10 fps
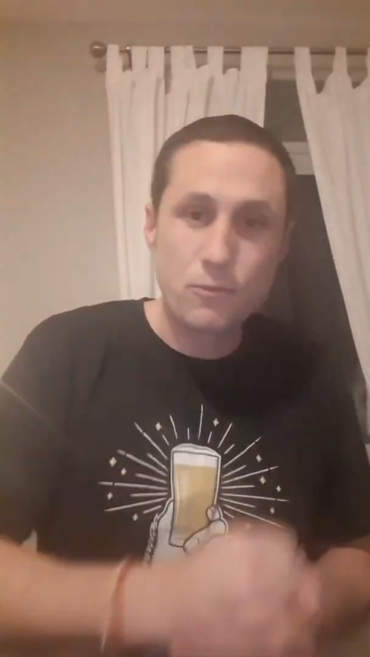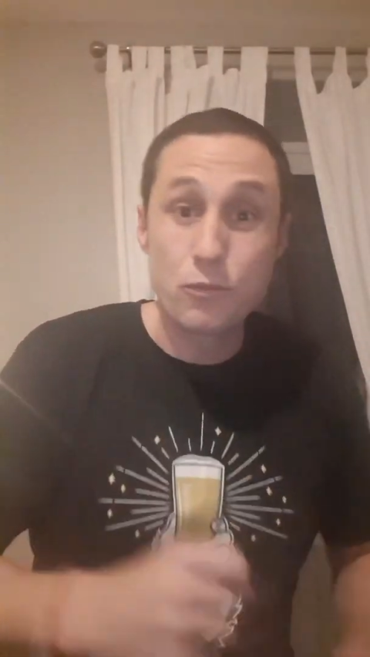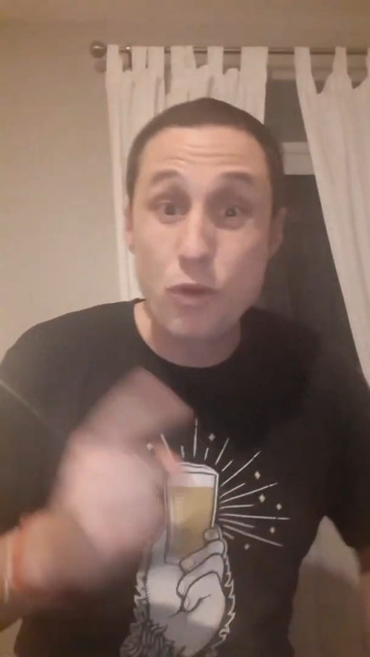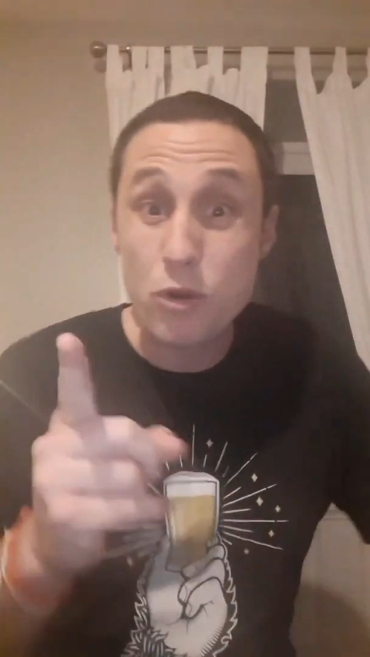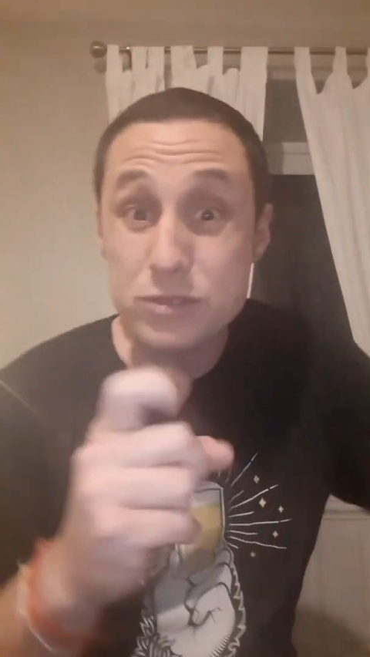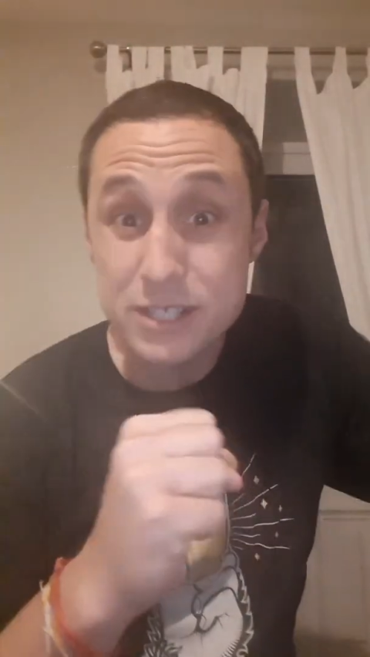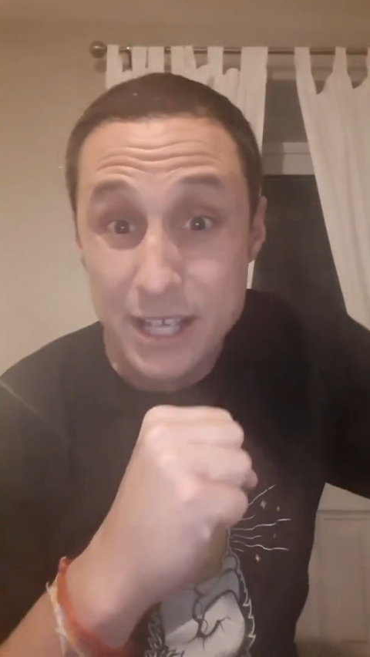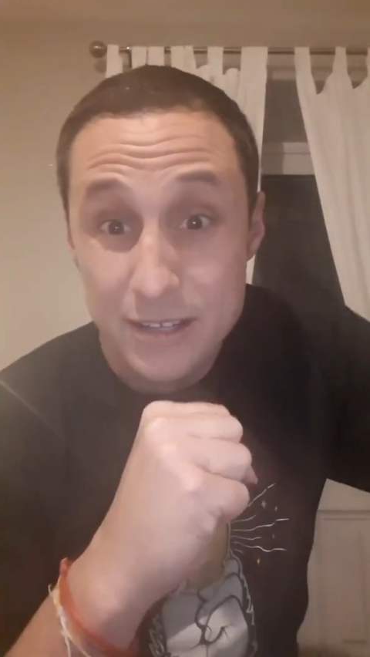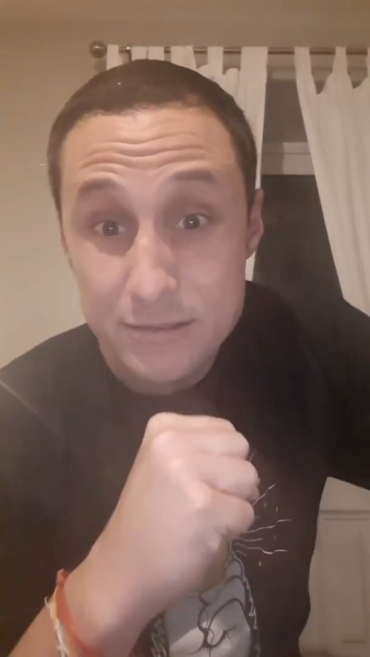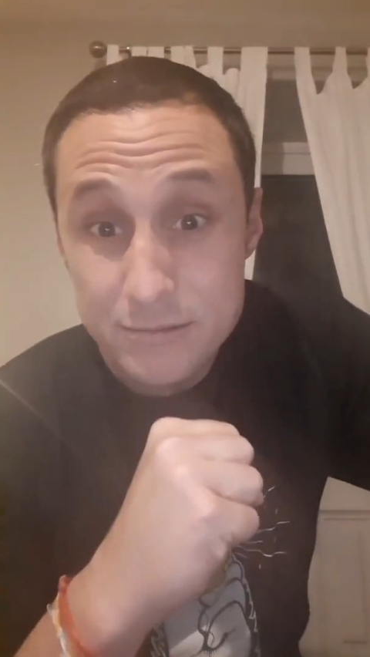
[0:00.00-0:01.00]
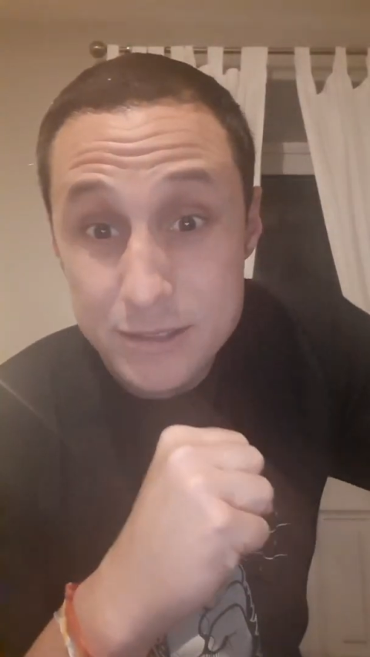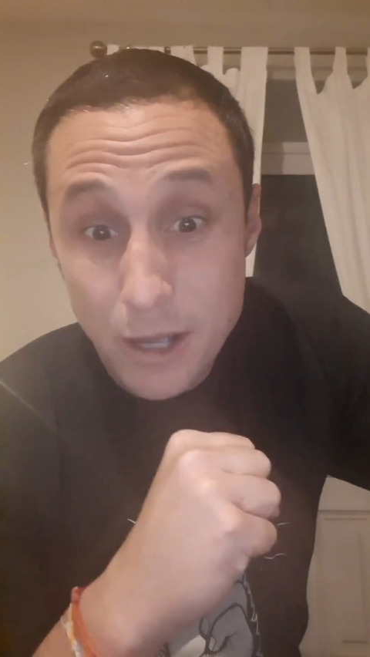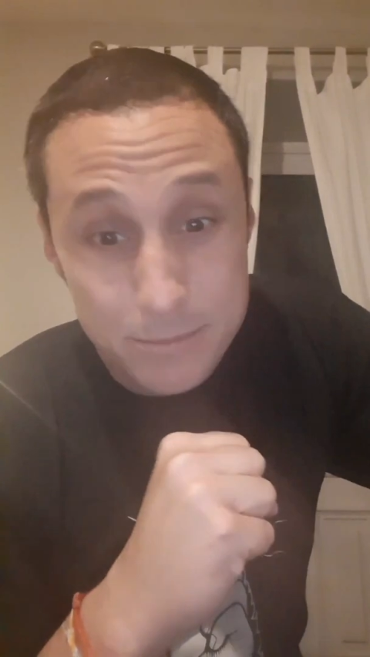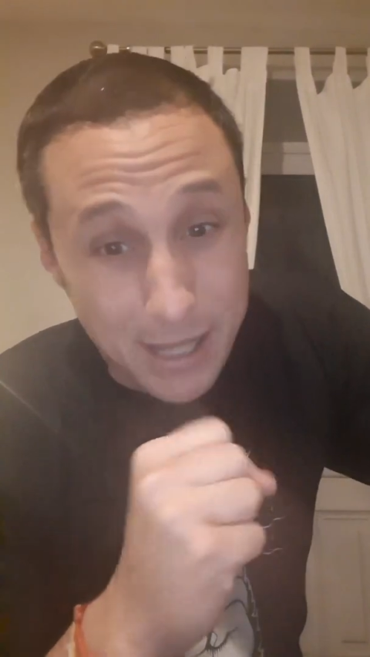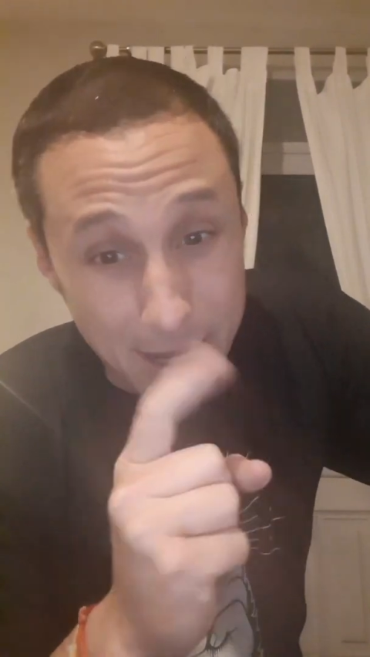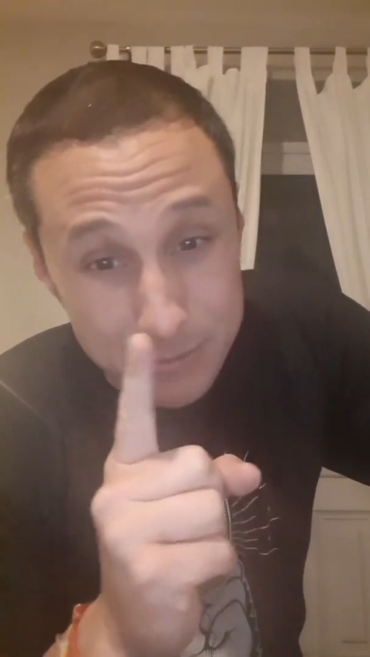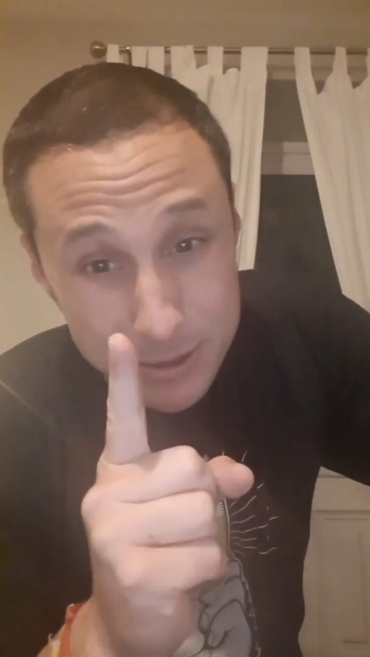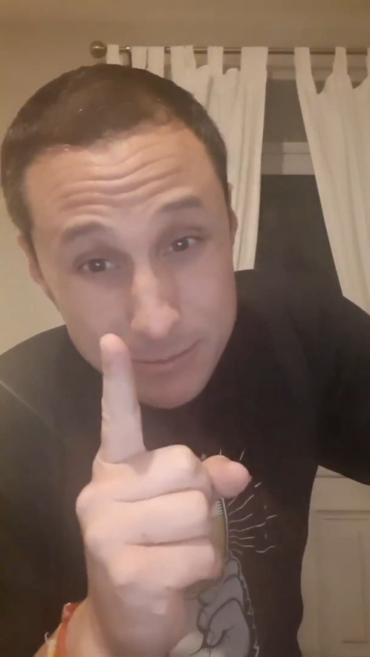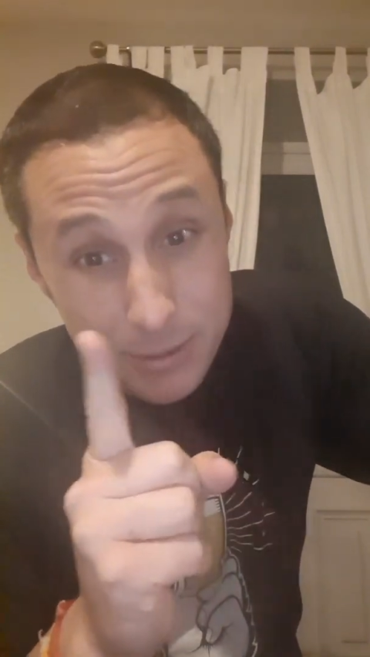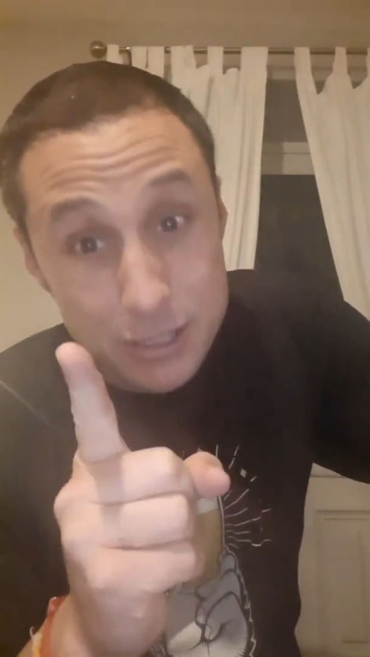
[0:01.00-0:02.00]
roast it
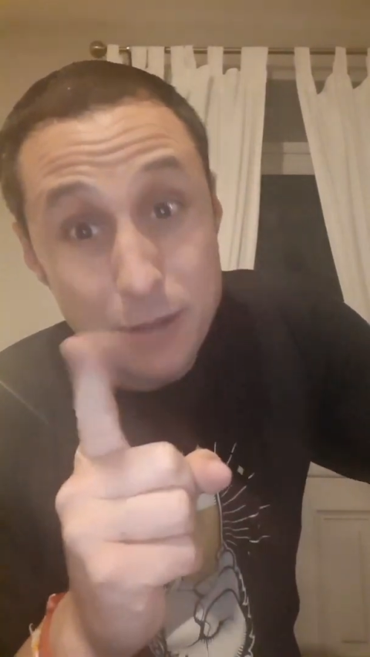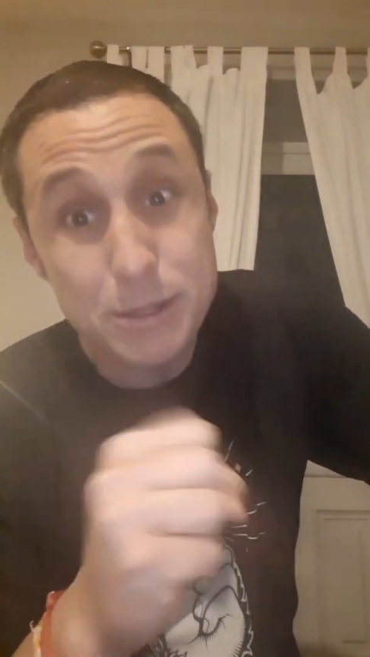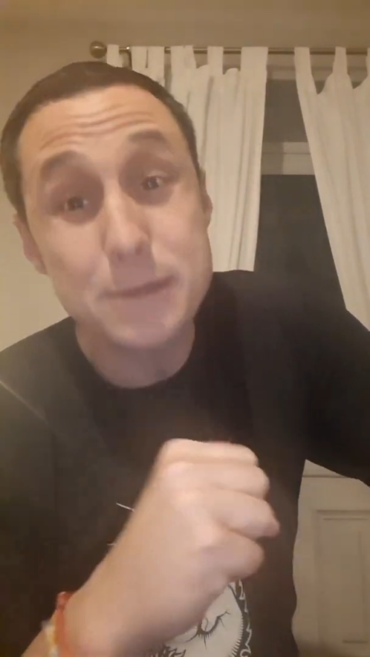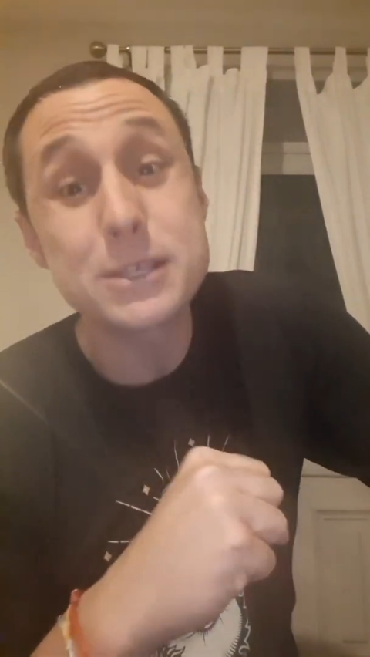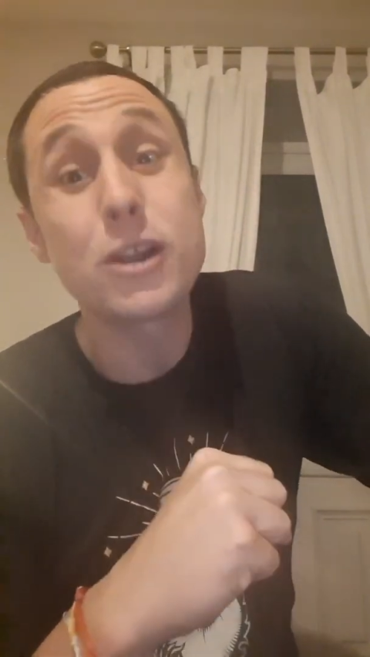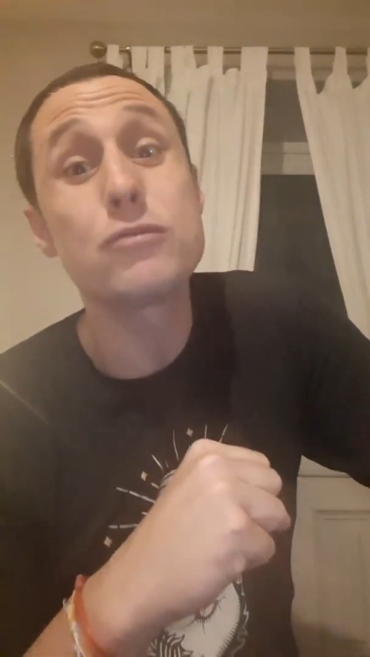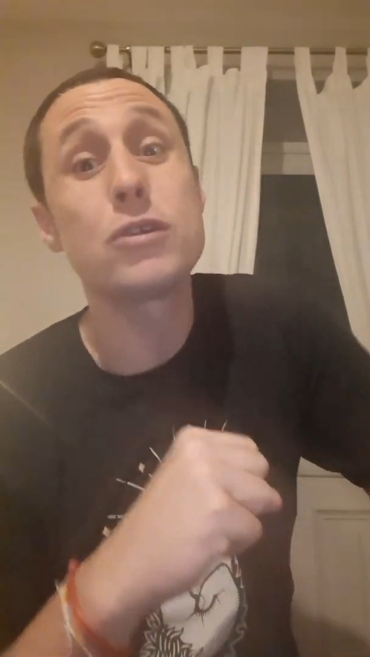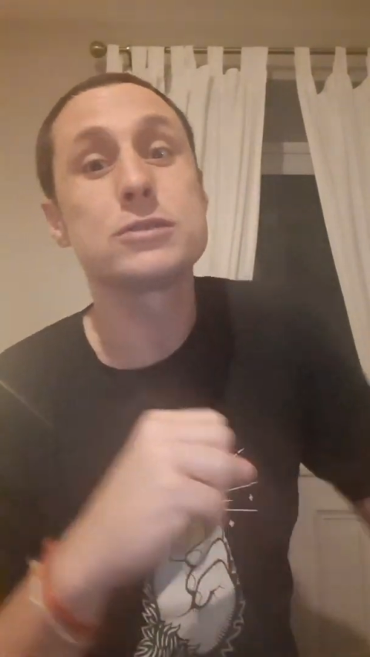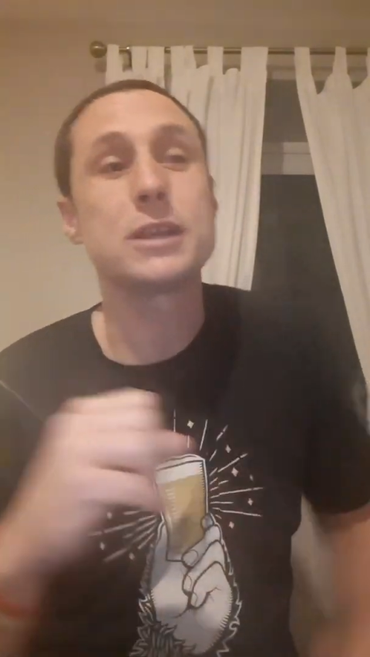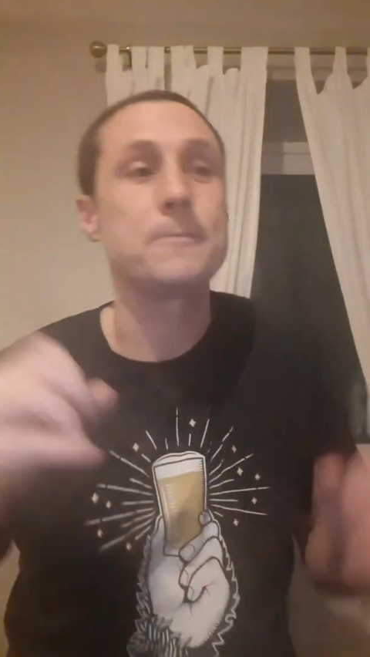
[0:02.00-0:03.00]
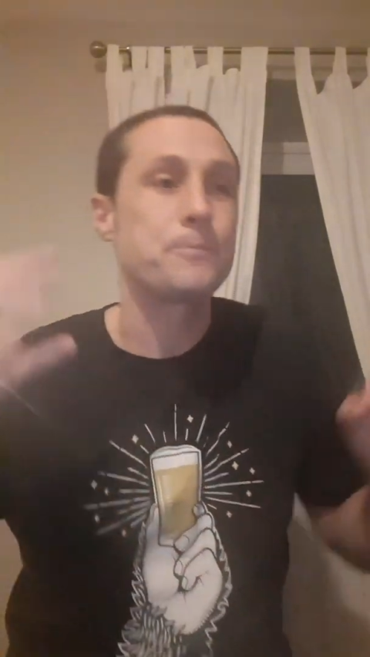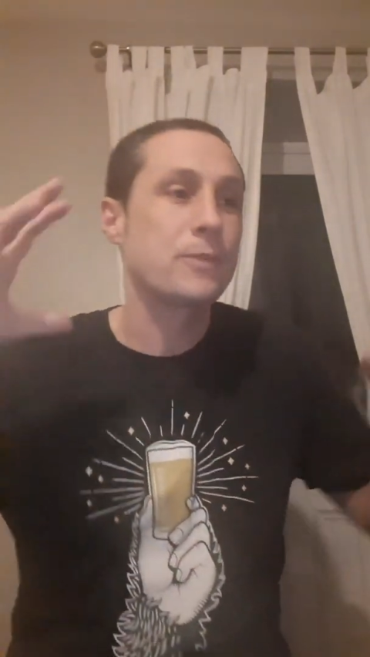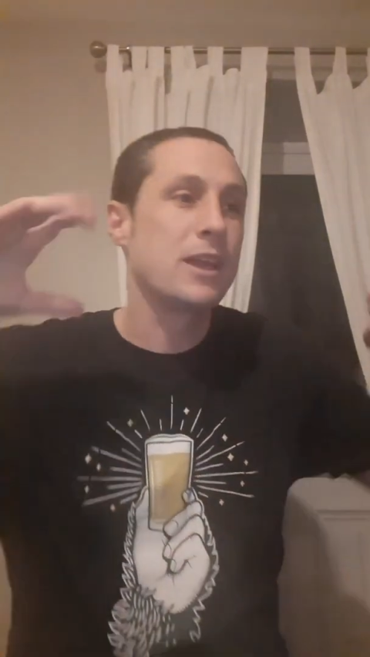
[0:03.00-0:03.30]
sometimes, but sometimes they don't roast it.